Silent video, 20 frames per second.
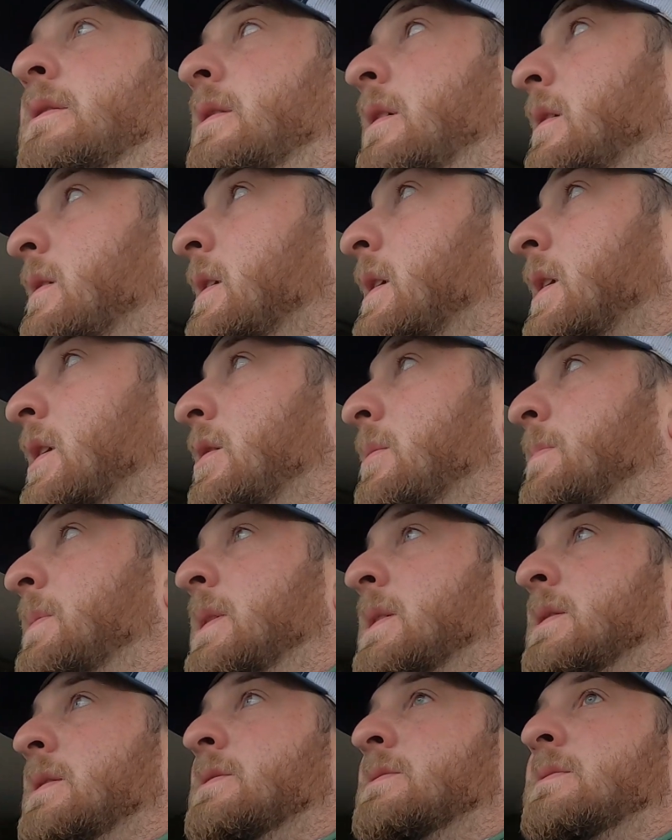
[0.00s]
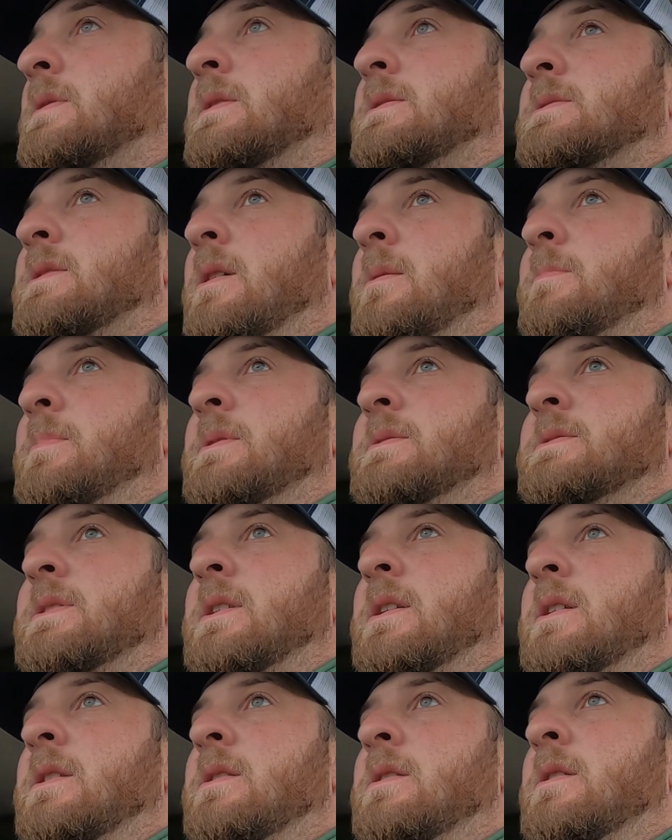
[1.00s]
The only thing open at this rest stop is
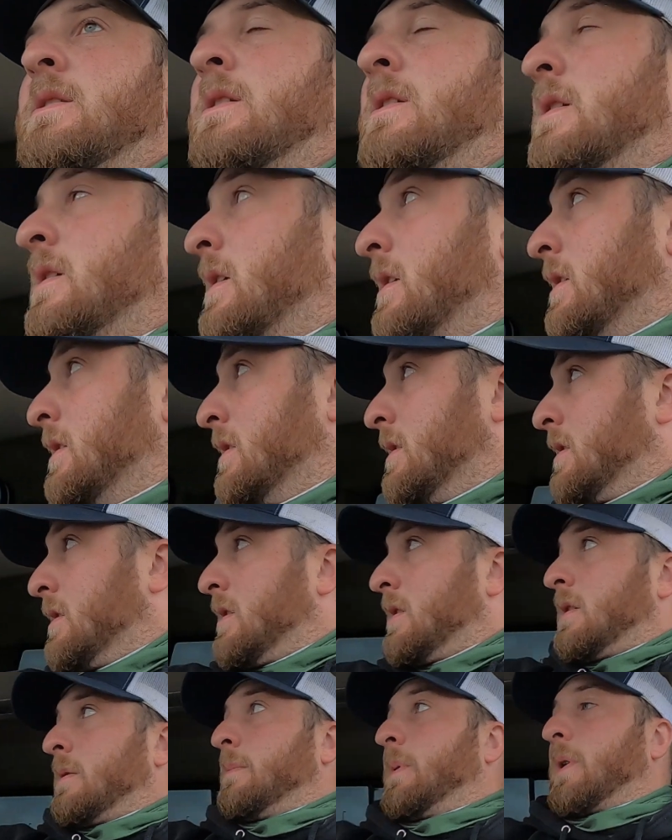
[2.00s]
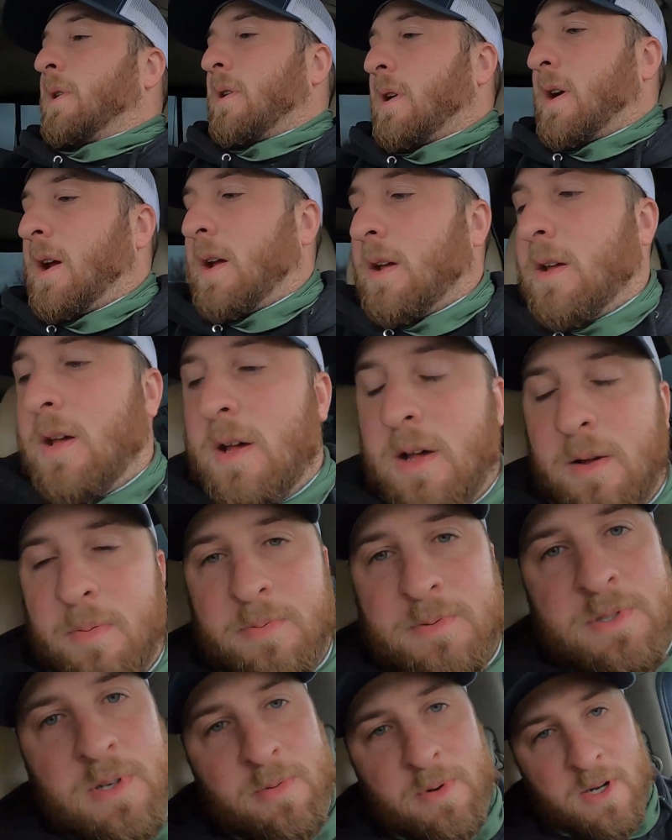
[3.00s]
Burger King.
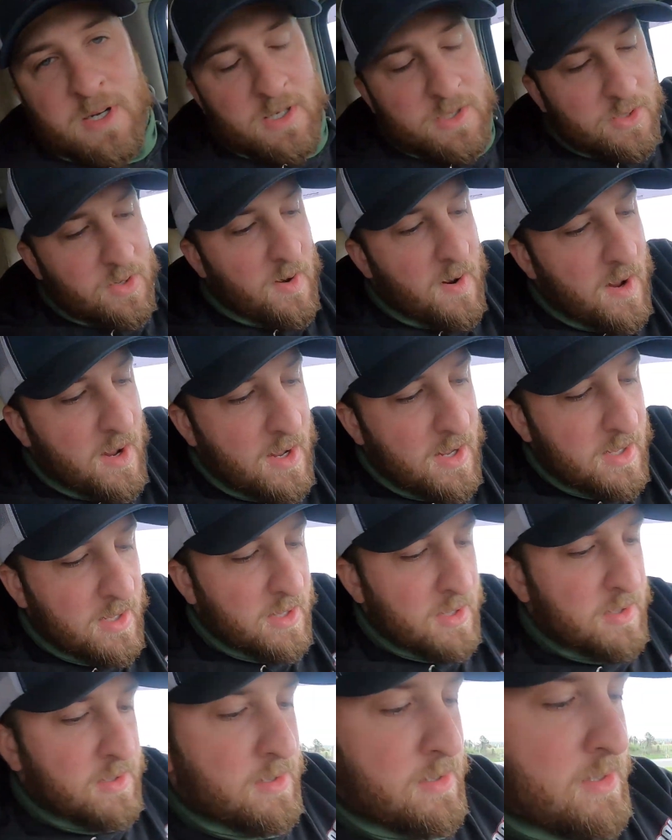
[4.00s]
So we're gonna try